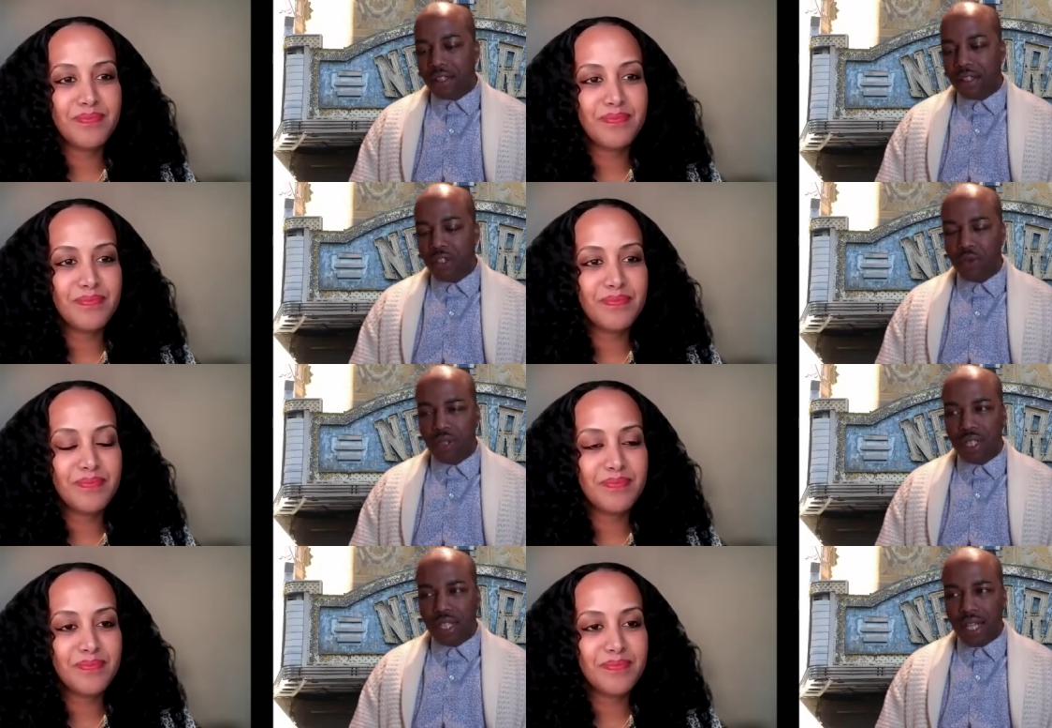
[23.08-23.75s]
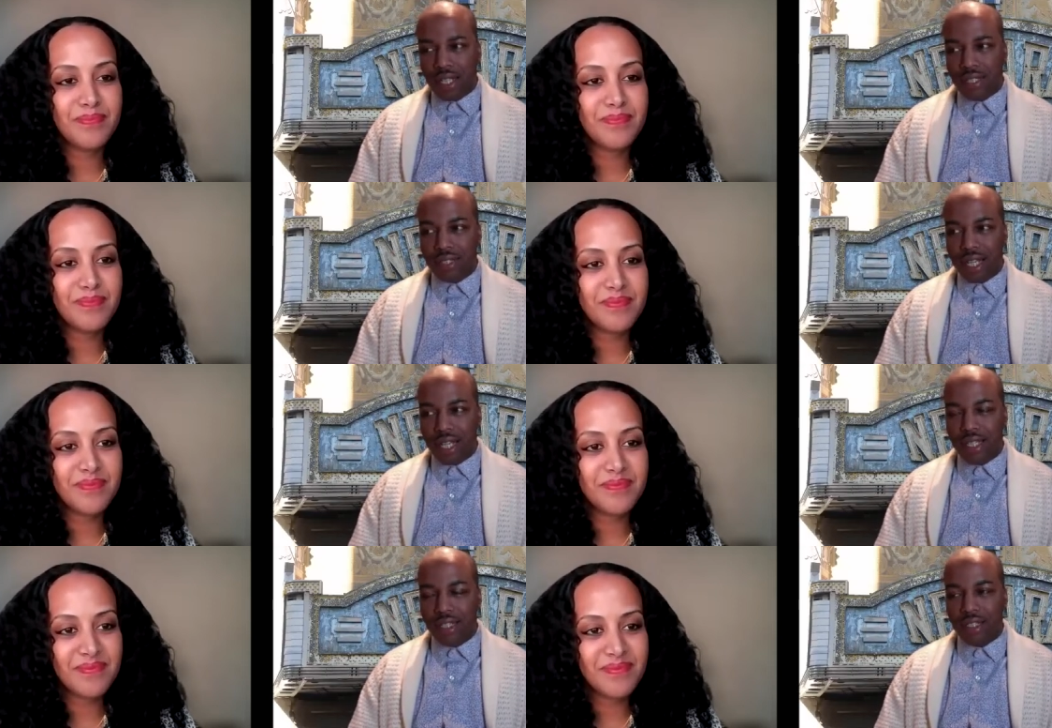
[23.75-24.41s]
Speaker 1: you were last
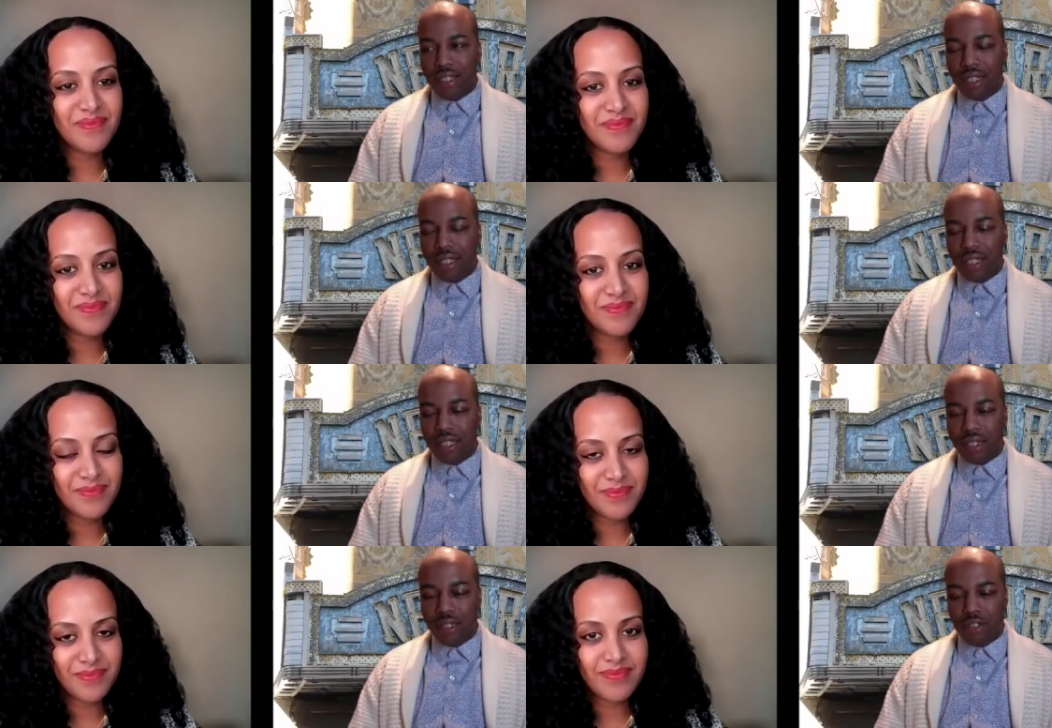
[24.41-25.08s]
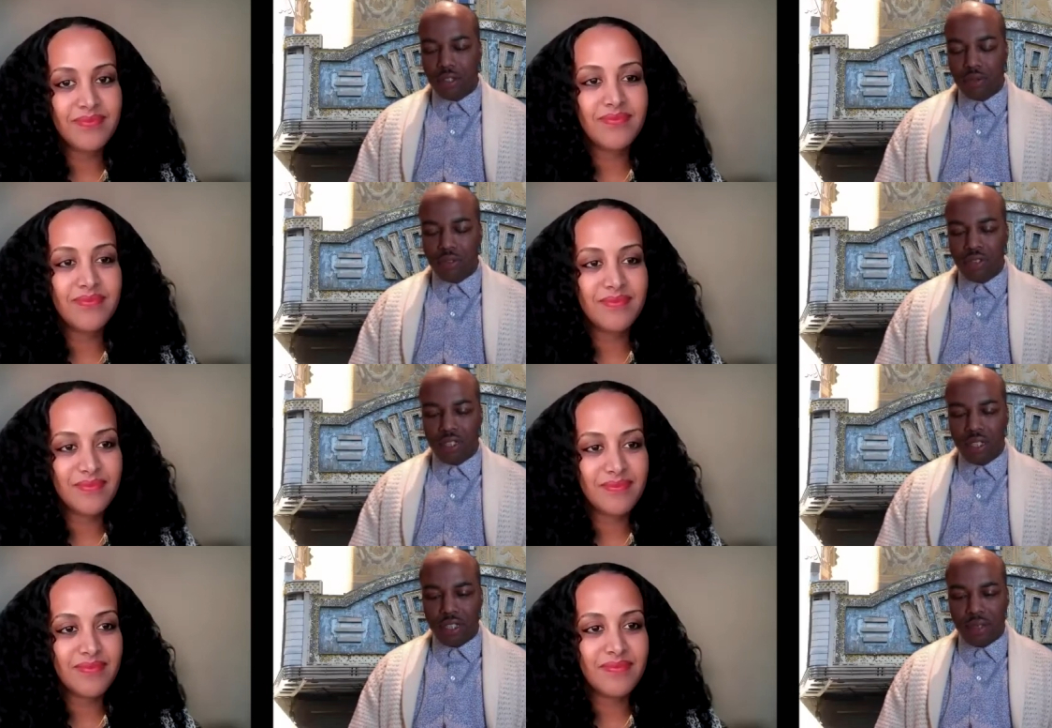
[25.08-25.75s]
at uh, Newark
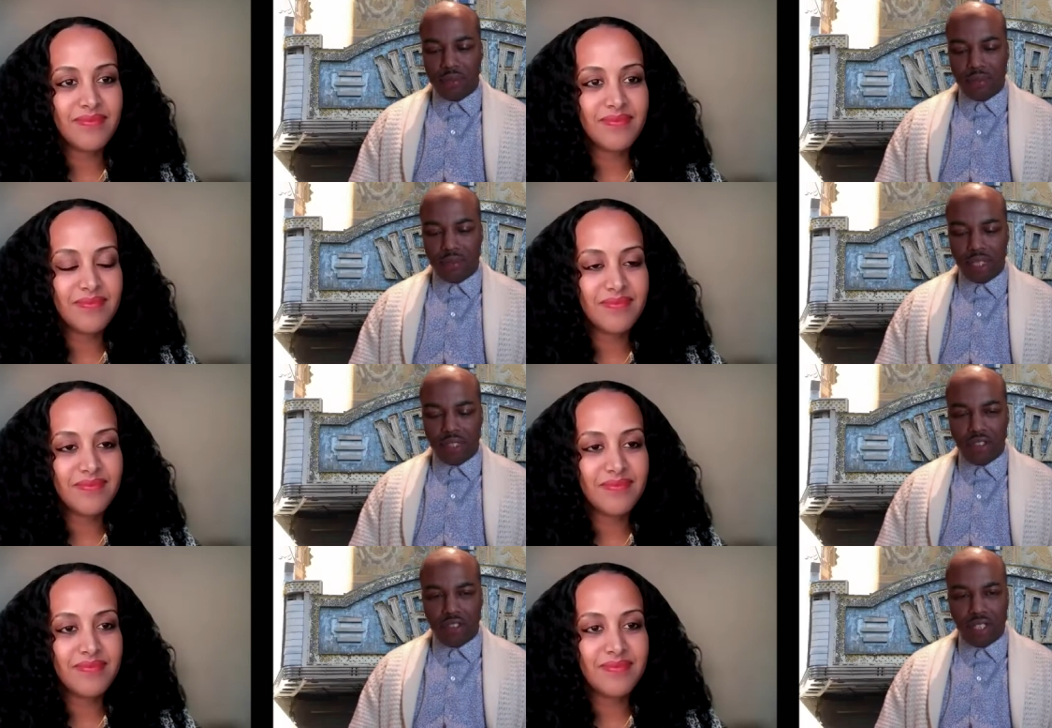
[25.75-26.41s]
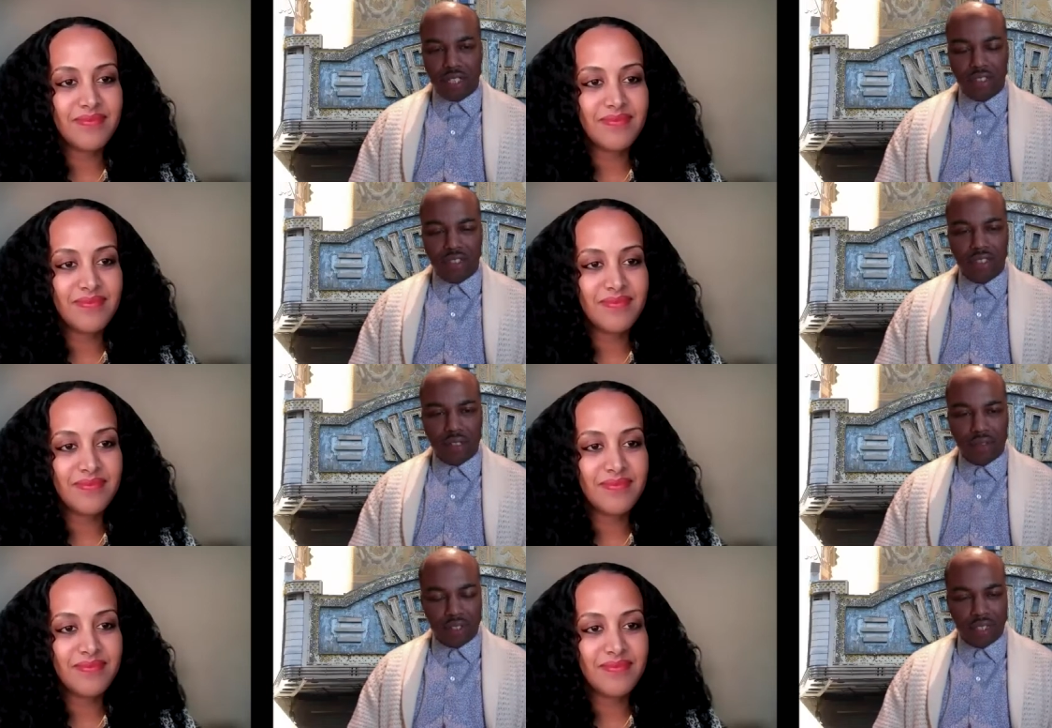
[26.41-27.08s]
Museum in
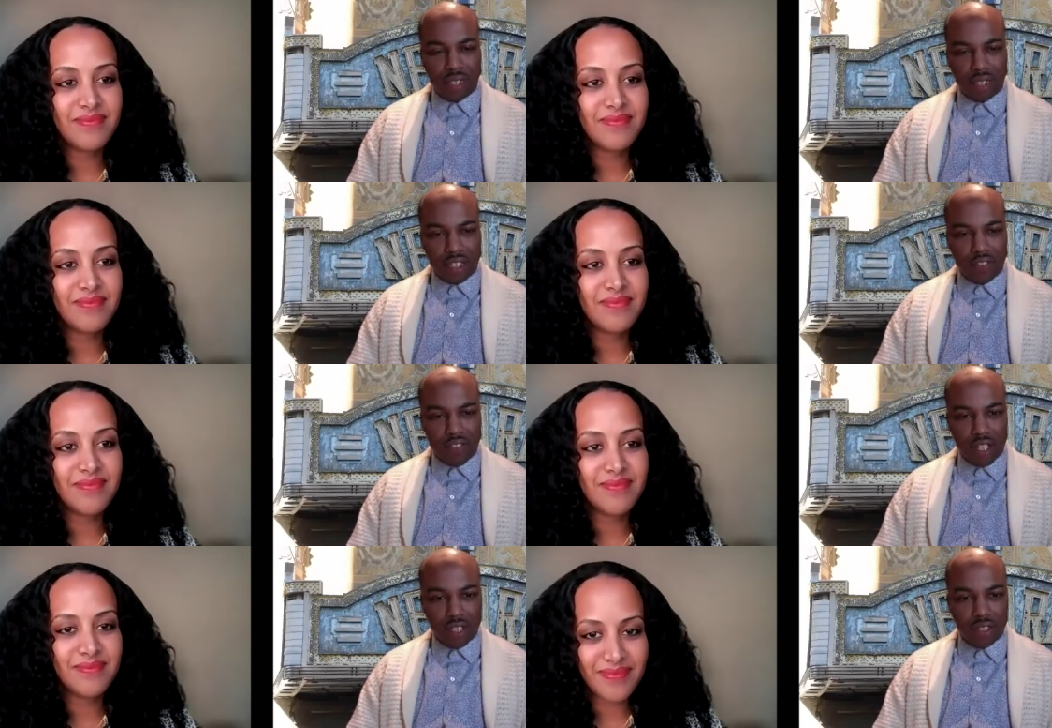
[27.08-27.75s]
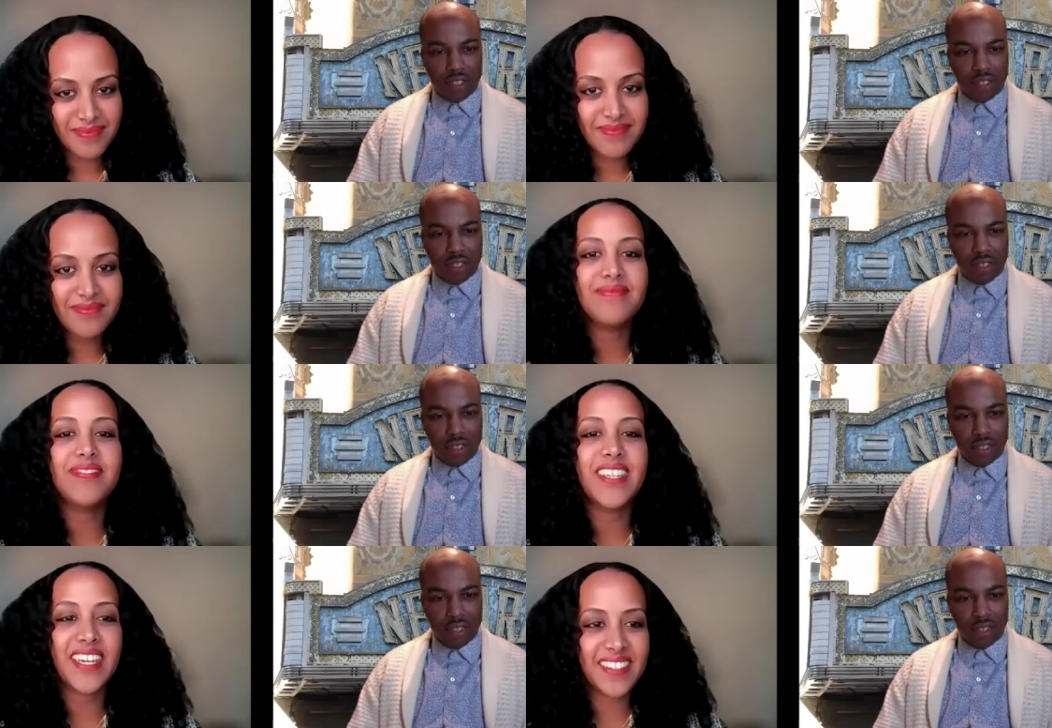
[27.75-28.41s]
2017, correct?
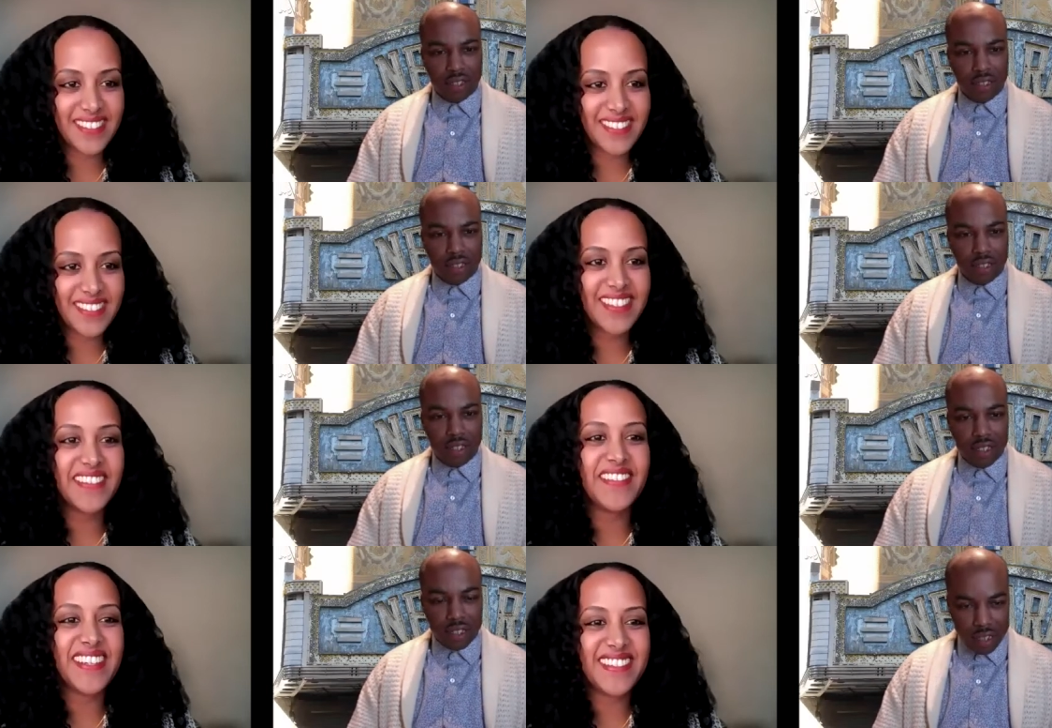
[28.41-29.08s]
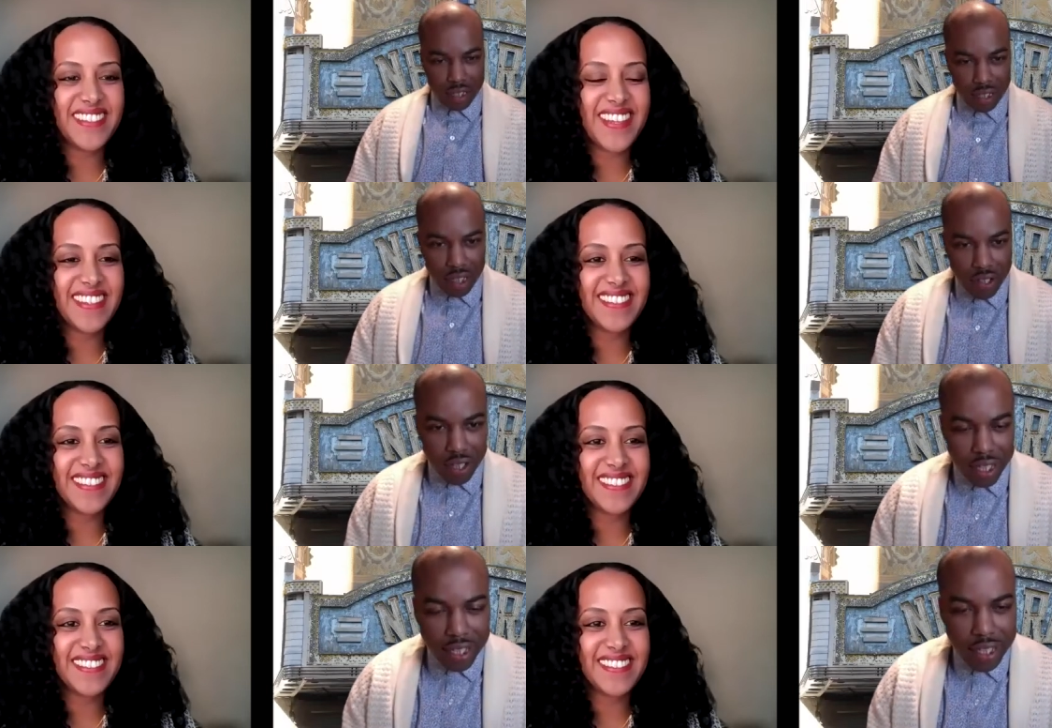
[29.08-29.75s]
Speaker 2: That is correct.
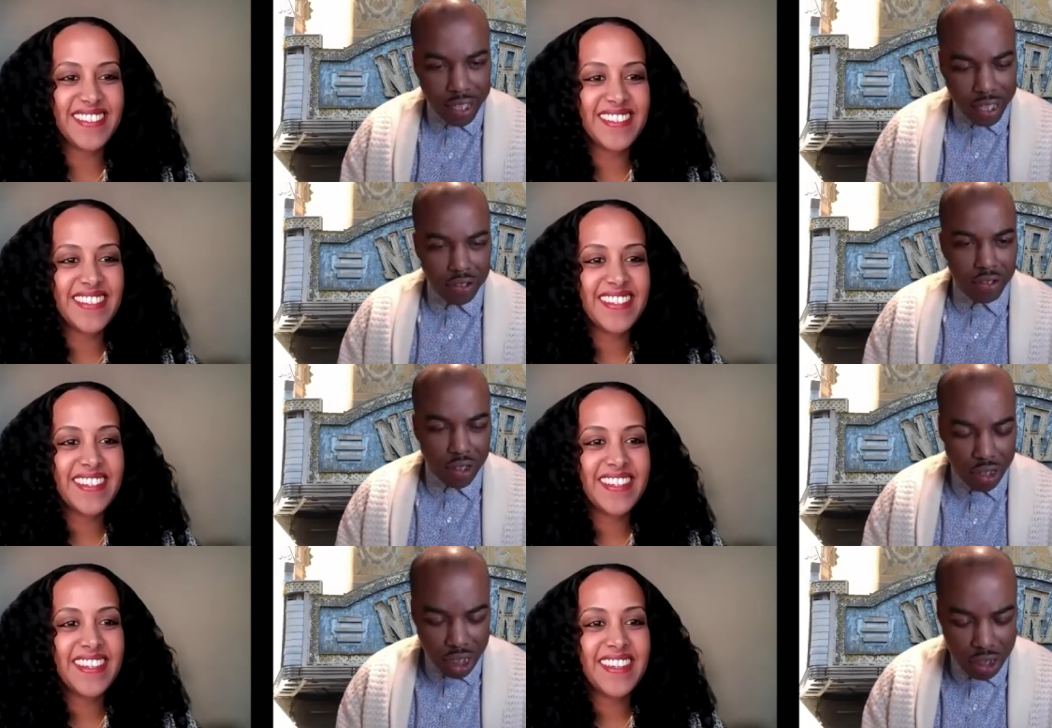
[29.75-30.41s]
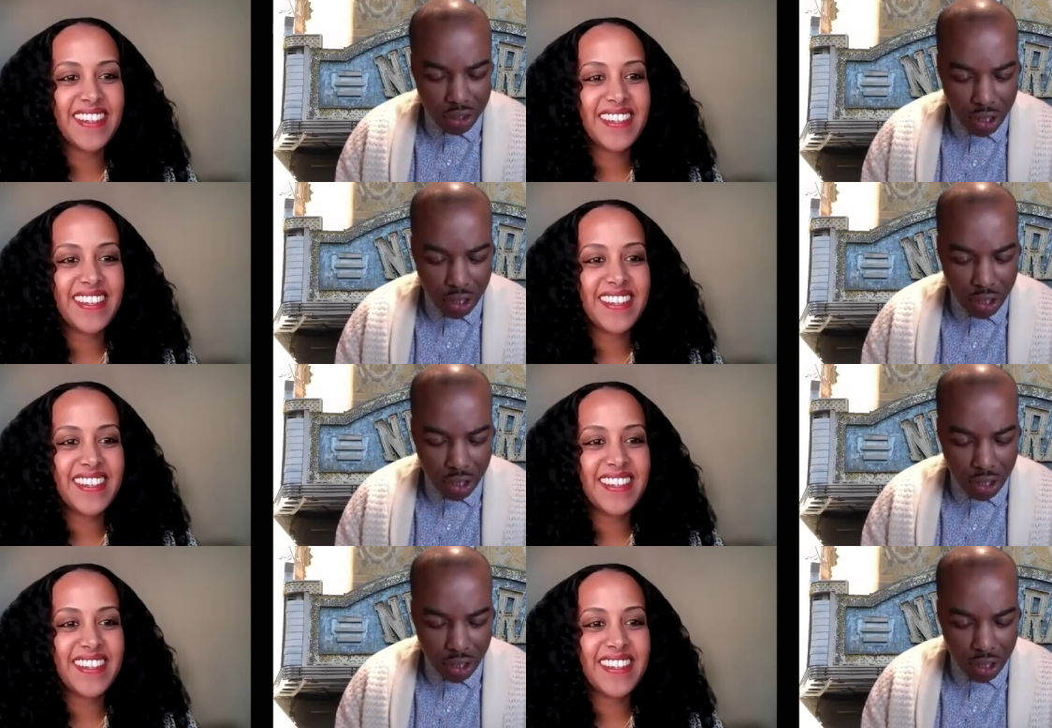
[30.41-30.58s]
Yes. Can
Speaker 1: you can you